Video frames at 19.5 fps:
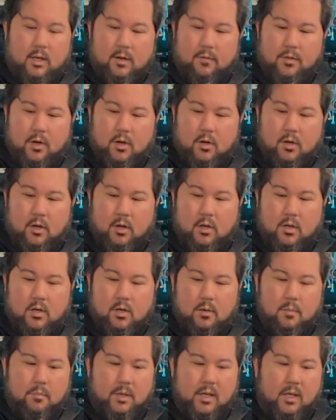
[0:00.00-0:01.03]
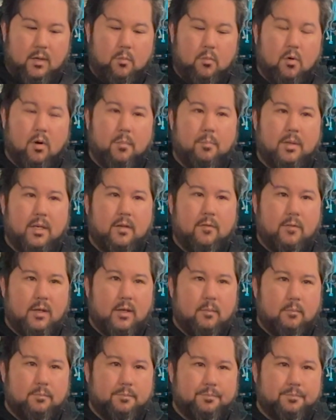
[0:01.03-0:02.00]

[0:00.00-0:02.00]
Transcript: of the hook being more beefy.